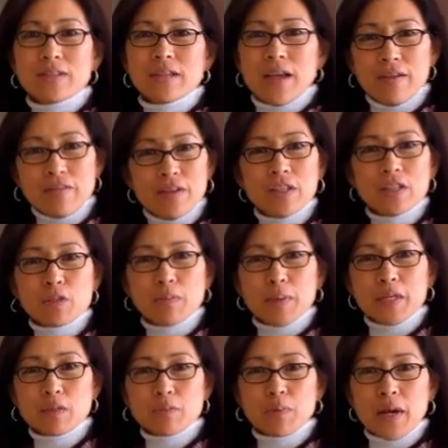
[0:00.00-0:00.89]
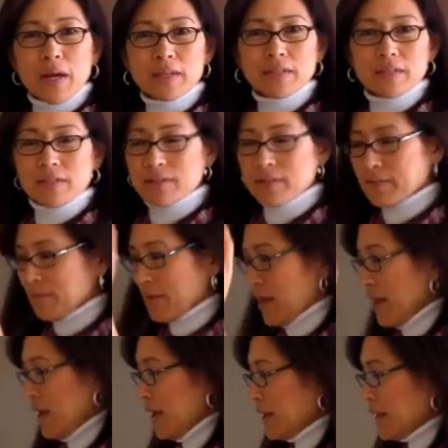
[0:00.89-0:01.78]
It's evidence-based practice.
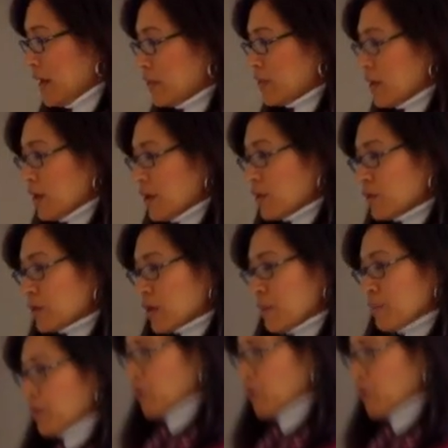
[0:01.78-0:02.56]
Now the other